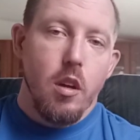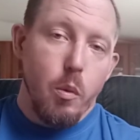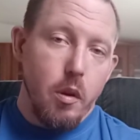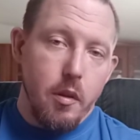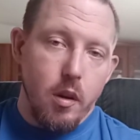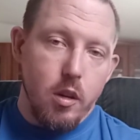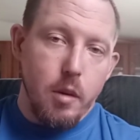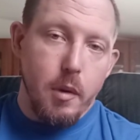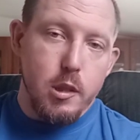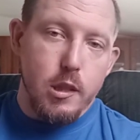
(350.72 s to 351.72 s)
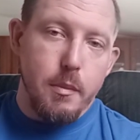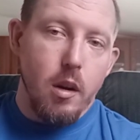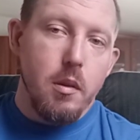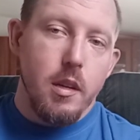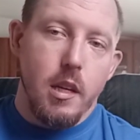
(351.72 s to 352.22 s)
And when another commercial came
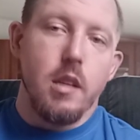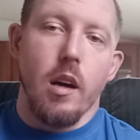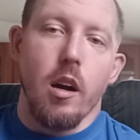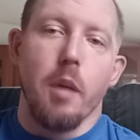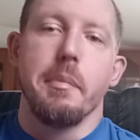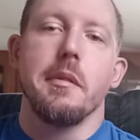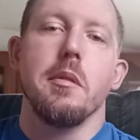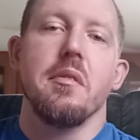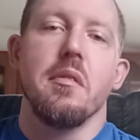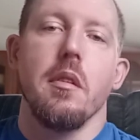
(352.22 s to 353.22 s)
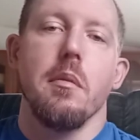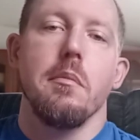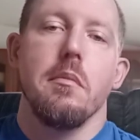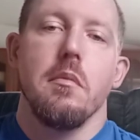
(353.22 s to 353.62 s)
on, he got up and do something.